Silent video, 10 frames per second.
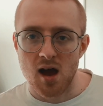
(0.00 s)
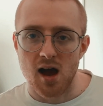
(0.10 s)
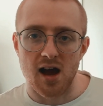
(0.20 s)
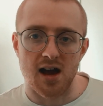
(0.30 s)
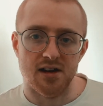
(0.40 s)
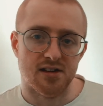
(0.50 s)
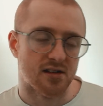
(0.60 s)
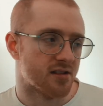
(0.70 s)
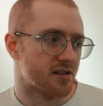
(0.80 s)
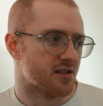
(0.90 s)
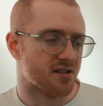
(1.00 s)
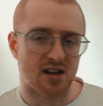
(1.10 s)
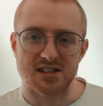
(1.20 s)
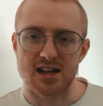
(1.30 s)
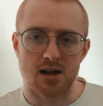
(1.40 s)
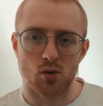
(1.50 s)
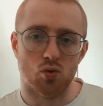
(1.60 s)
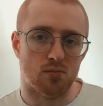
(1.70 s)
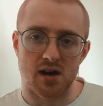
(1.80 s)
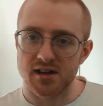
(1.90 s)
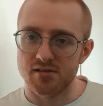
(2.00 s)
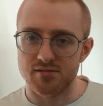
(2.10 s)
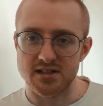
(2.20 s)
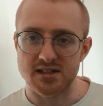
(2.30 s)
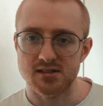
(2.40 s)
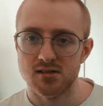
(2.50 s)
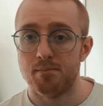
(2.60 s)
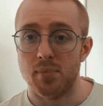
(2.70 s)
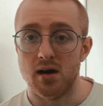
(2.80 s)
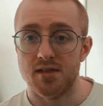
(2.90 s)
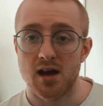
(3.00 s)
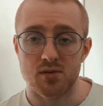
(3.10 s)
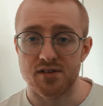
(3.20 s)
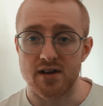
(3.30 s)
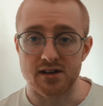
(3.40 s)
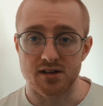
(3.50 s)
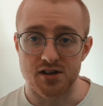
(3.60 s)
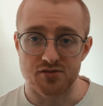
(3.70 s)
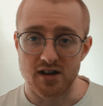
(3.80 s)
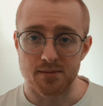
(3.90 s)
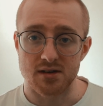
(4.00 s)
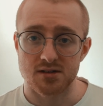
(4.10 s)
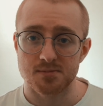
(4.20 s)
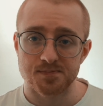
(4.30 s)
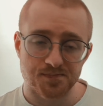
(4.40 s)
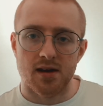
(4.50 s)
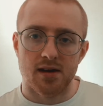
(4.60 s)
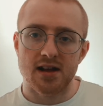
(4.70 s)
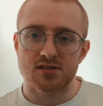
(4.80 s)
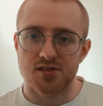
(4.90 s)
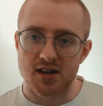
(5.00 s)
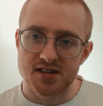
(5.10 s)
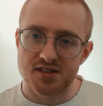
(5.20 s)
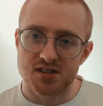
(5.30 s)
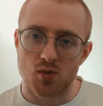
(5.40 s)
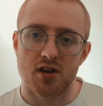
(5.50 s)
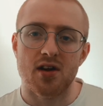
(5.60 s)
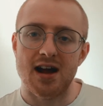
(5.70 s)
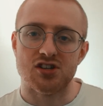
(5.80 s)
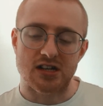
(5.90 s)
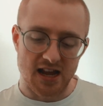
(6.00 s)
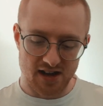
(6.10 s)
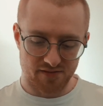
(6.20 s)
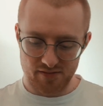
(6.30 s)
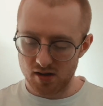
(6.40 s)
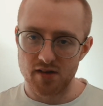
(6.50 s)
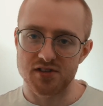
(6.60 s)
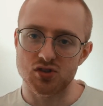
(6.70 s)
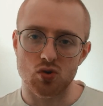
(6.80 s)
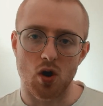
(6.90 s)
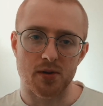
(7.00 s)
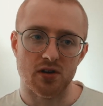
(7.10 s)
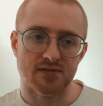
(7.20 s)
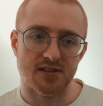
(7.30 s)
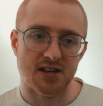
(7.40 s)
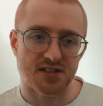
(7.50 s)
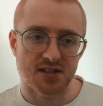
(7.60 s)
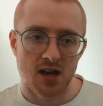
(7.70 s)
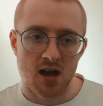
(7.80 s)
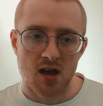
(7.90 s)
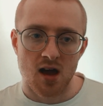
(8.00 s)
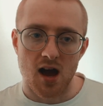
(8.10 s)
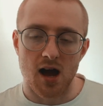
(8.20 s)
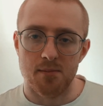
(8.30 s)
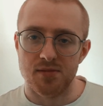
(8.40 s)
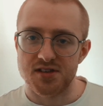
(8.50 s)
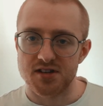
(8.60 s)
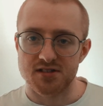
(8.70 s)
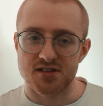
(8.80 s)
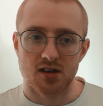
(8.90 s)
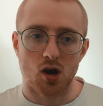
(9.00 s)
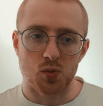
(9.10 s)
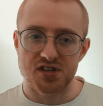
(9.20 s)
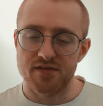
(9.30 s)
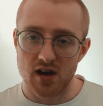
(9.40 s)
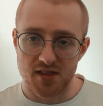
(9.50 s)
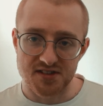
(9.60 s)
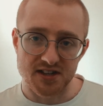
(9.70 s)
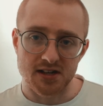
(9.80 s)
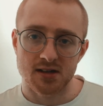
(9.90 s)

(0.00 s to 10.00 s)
and that doesn't like take up all my reading. But that one is very good, I do recommend. Next on the list is one I don't actually have a physical copy of, and that's the series A Wizard of Earthsea.